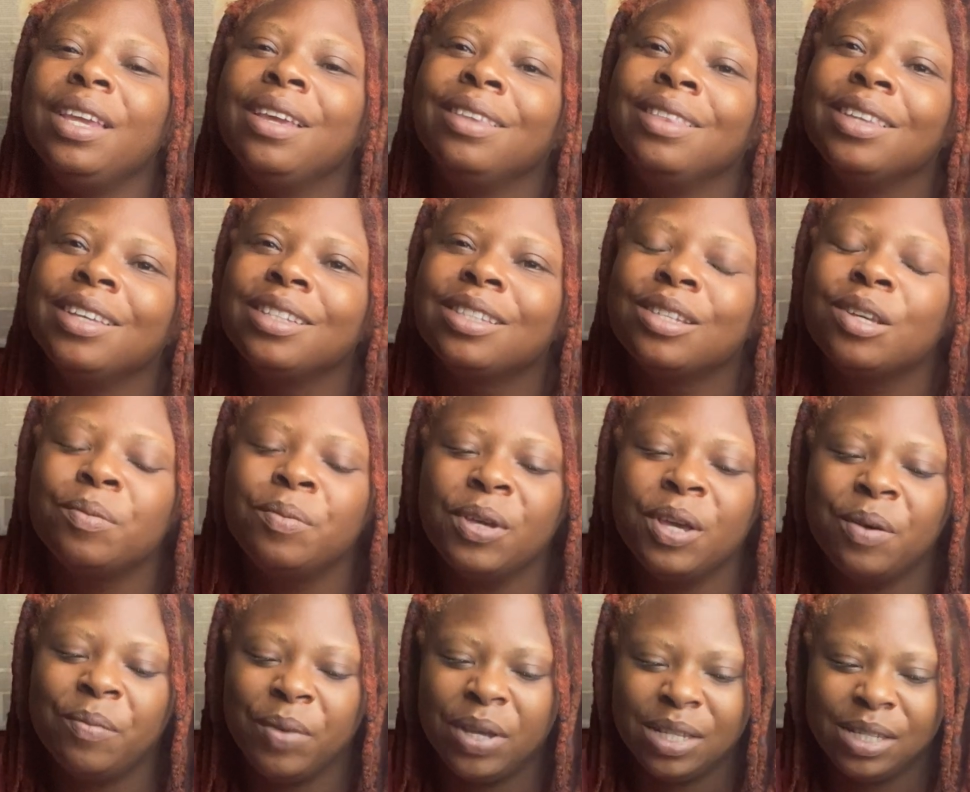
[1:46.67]
This could be
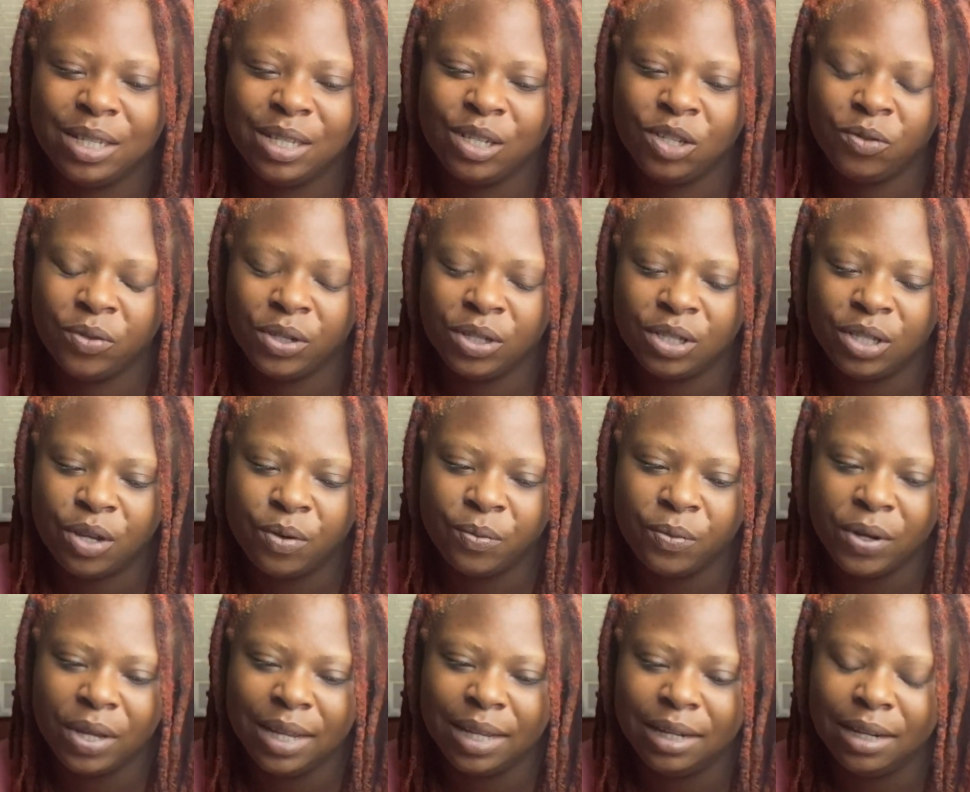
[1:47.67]
a message for
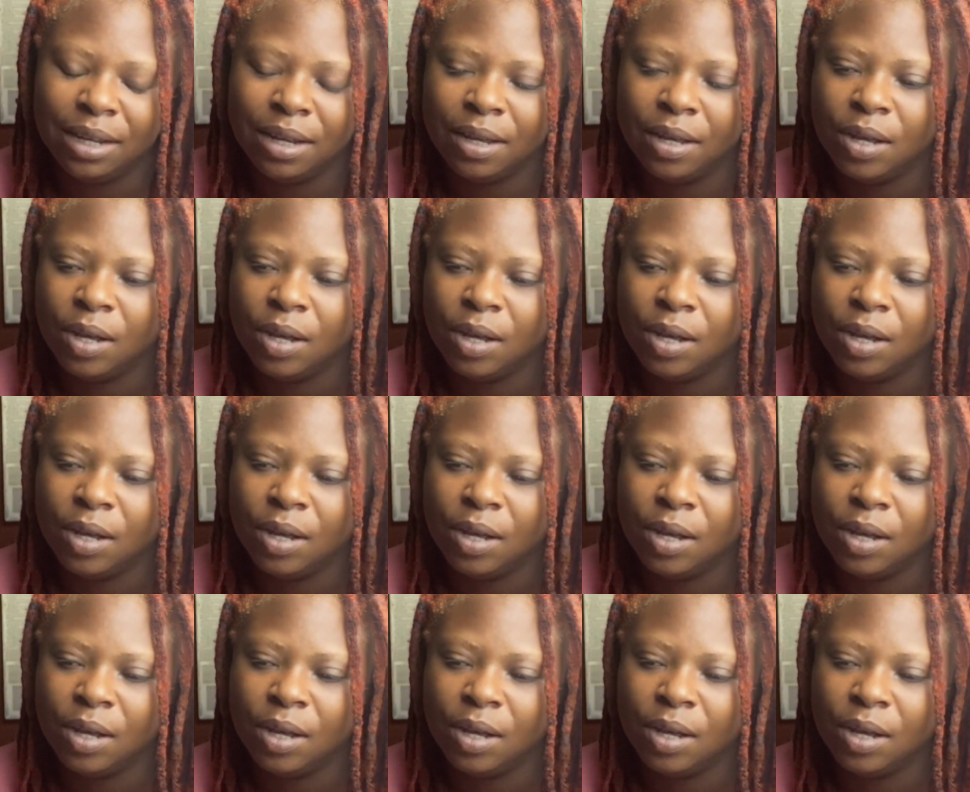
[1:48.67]
someone.